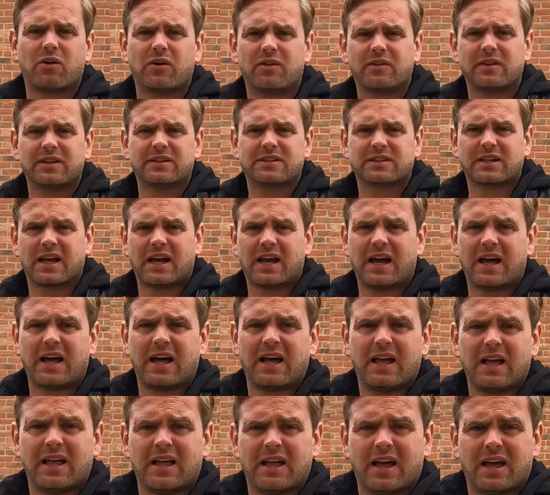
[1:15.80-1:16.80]
on this car
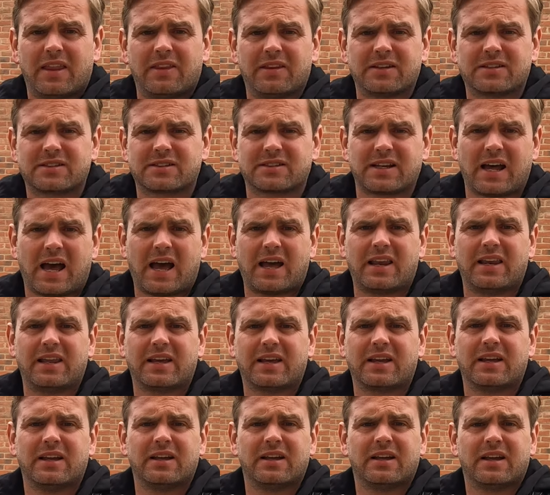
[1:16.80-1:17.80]
and the
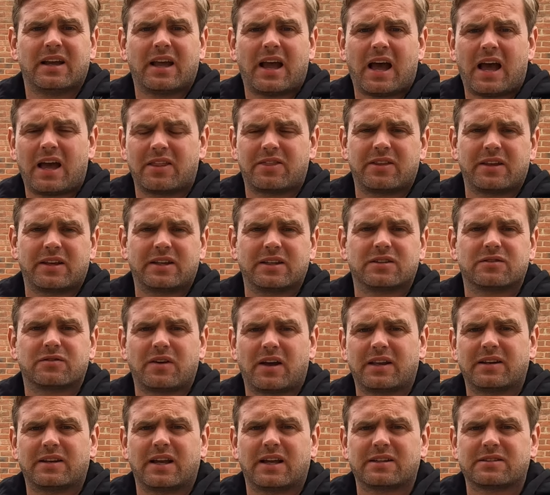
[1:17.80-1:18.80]
styling, I think, is
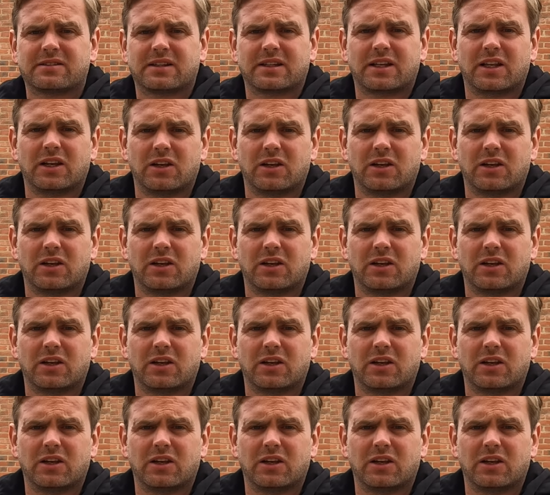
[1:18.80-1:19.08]
fantastic.